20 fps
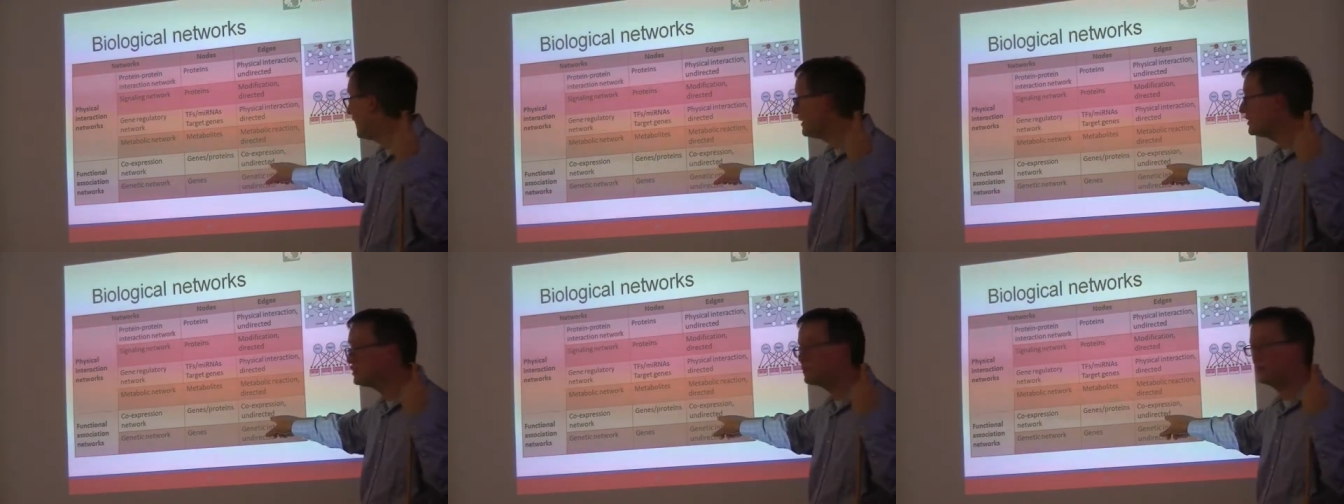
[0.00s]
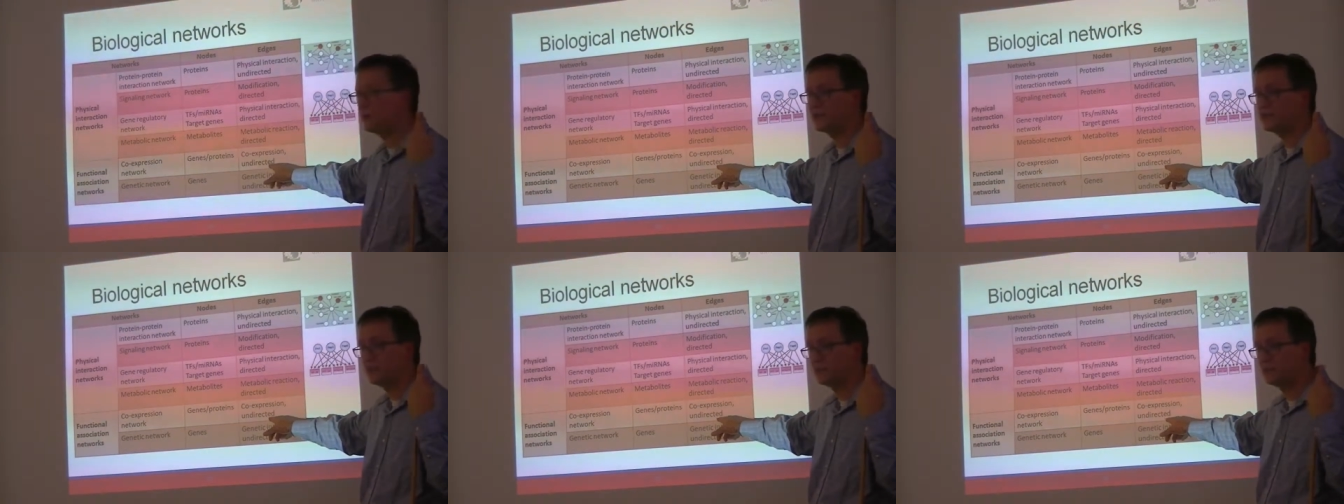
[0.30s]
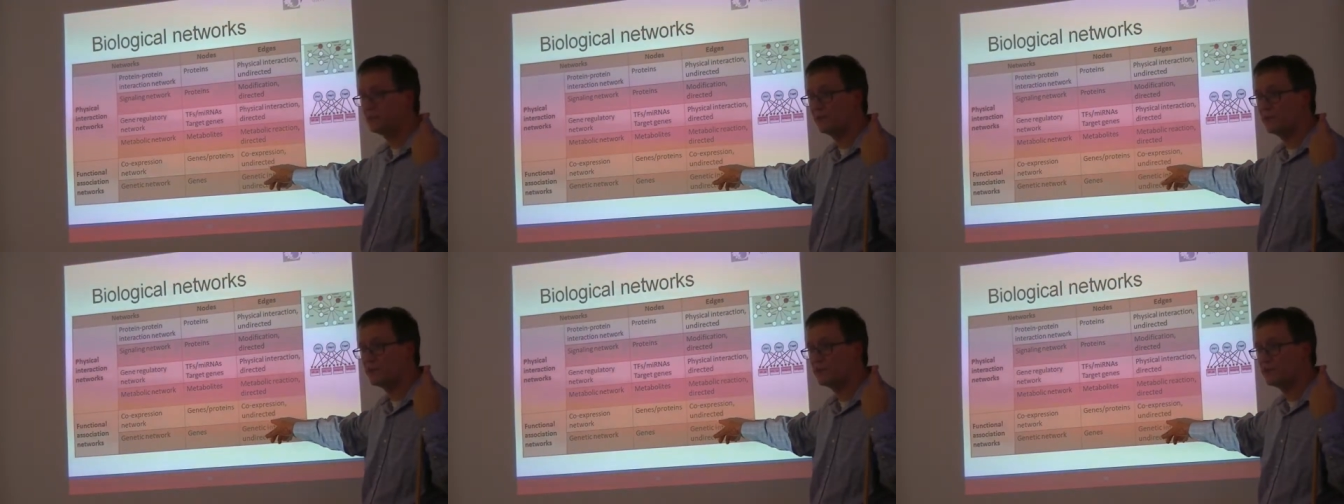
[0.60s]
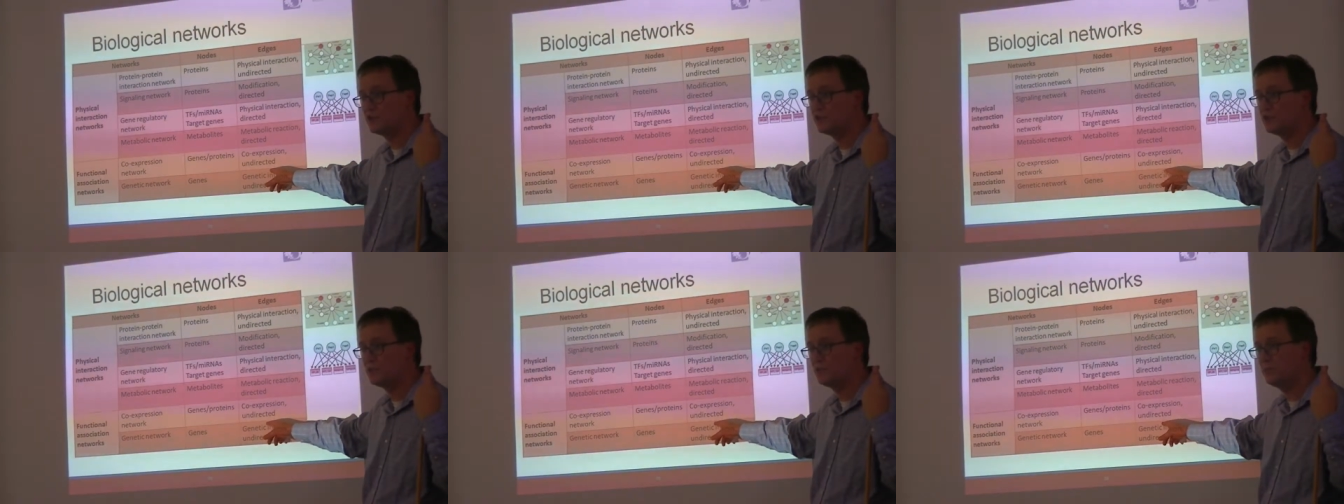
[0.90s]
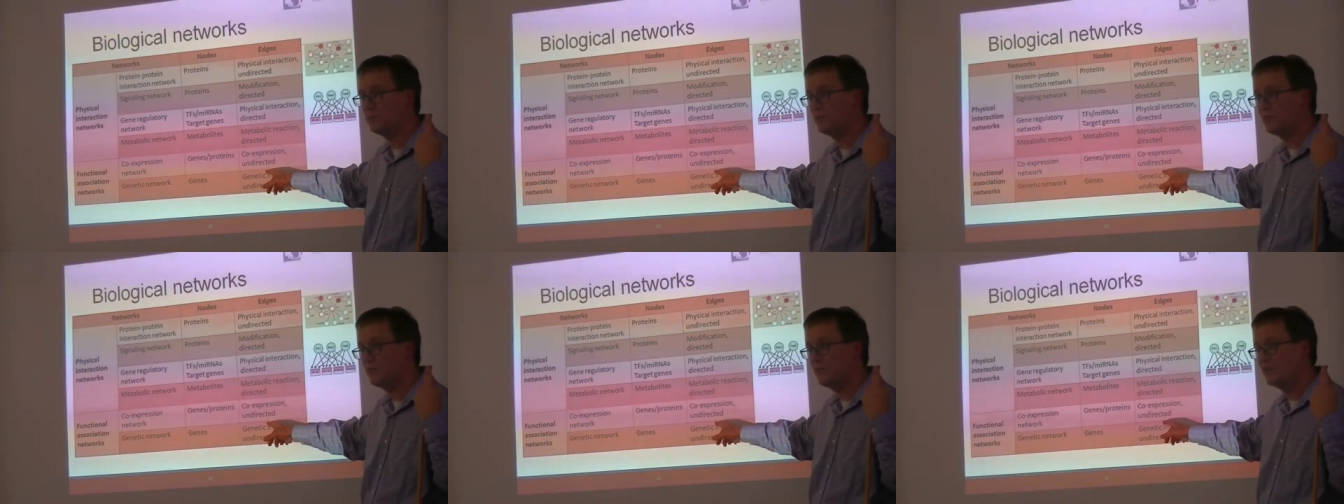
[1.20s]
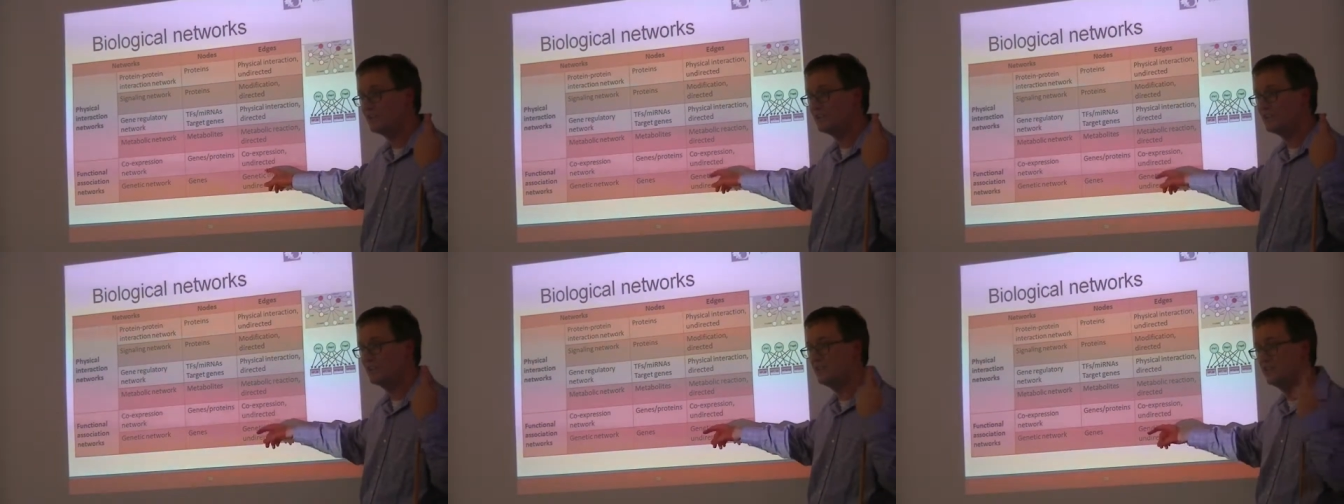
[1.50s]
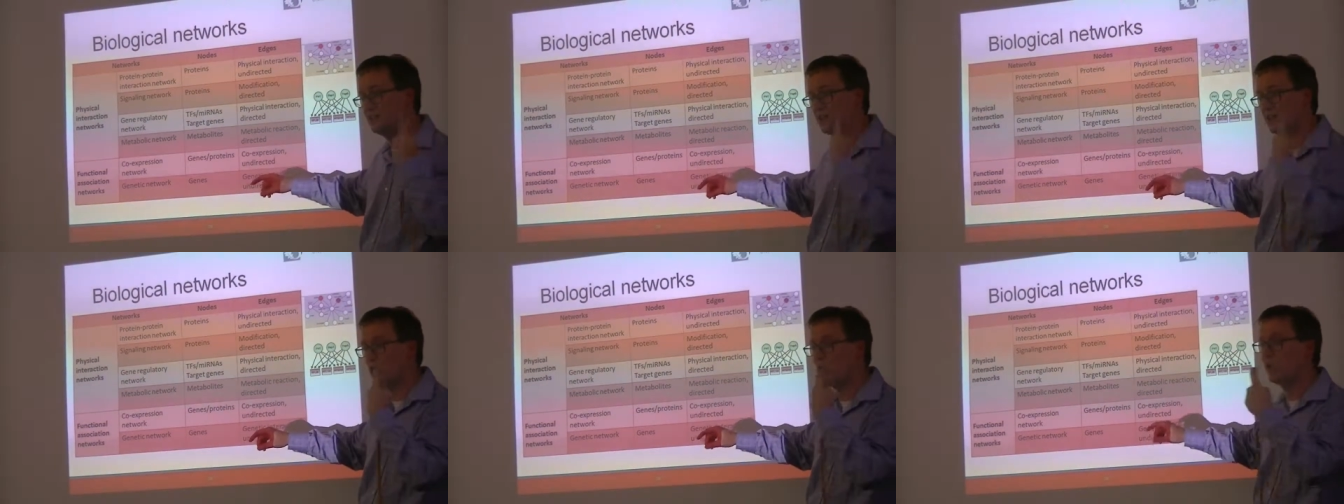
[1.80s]
undirected relationship. It's
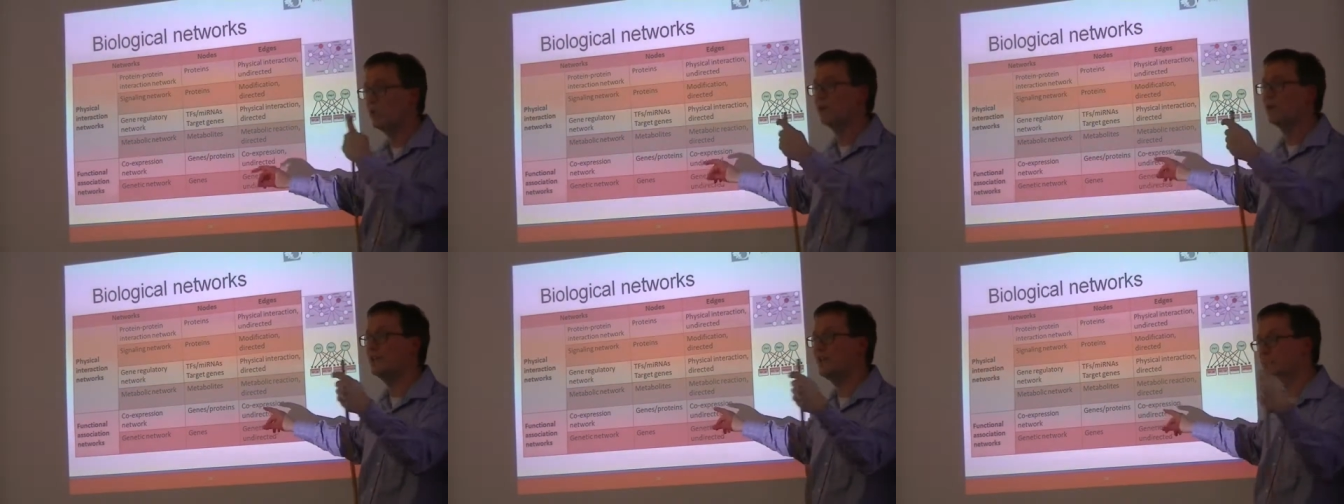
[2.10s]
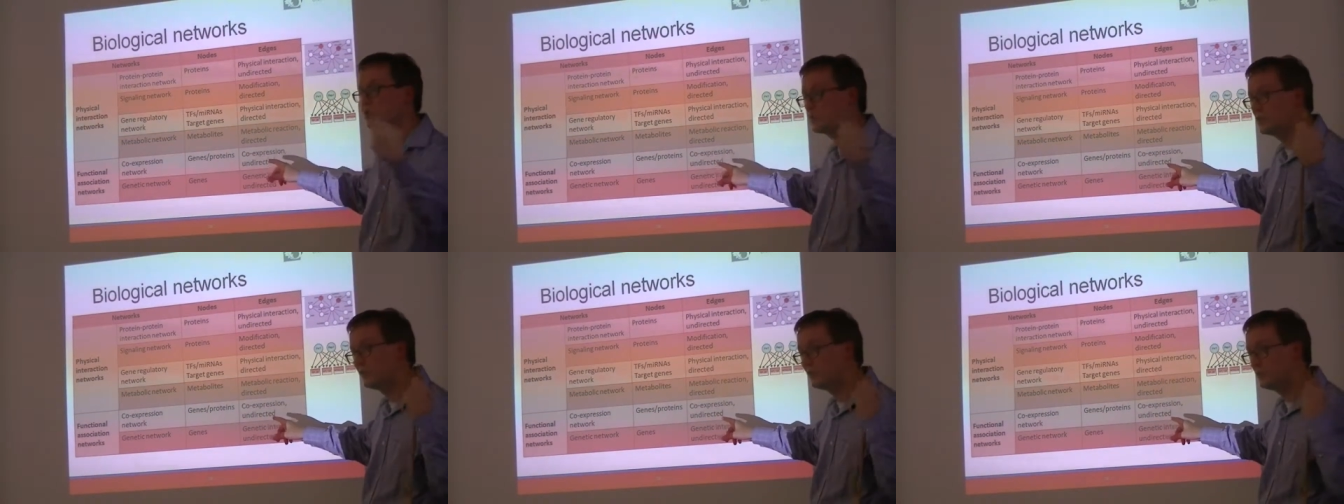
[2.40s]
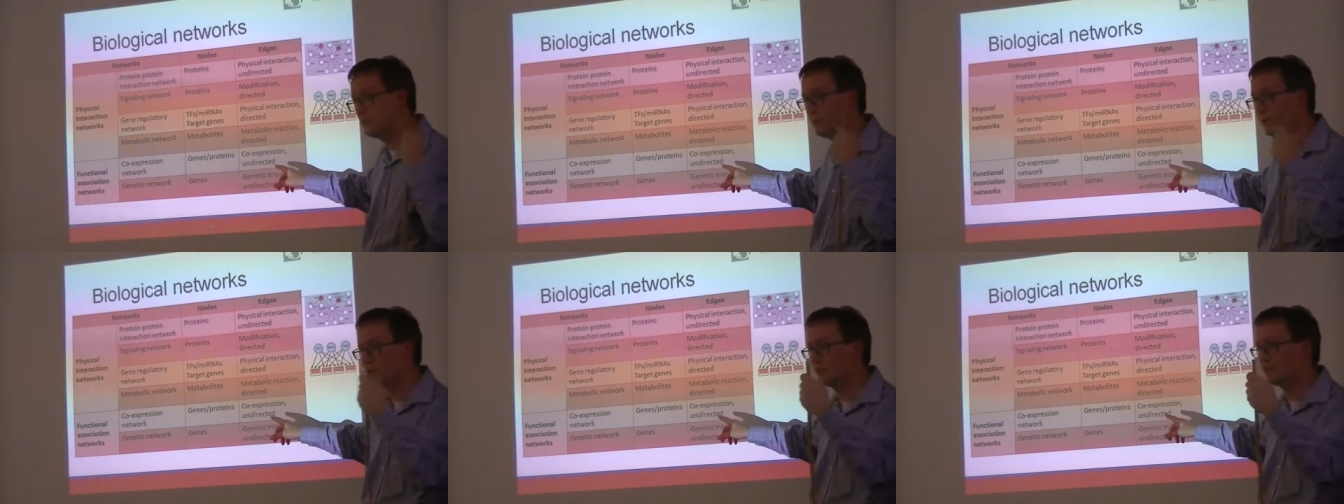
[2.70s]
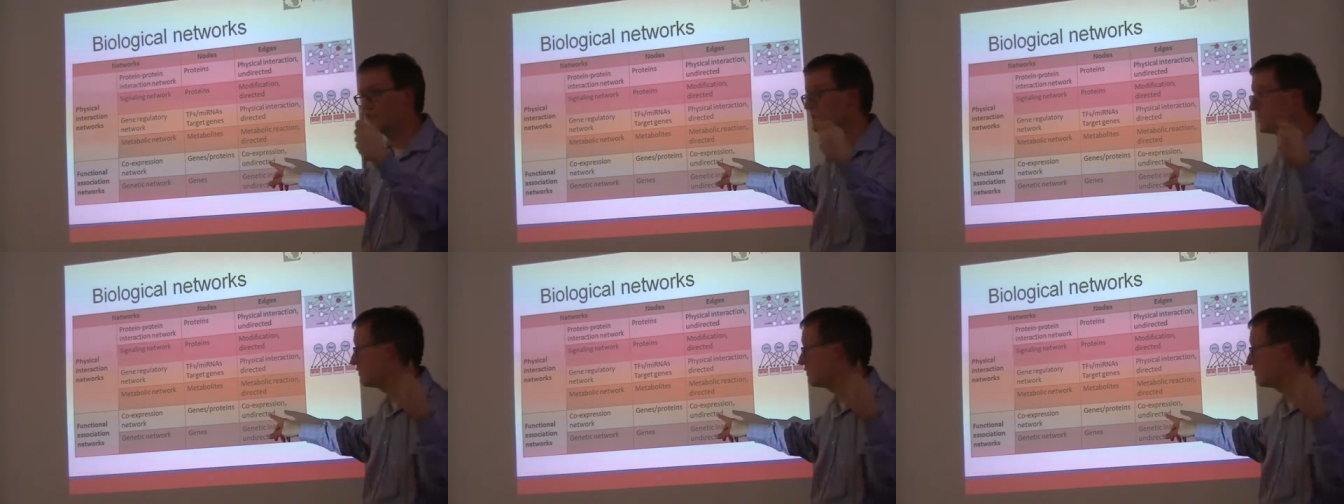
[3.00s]
a correlation of appearance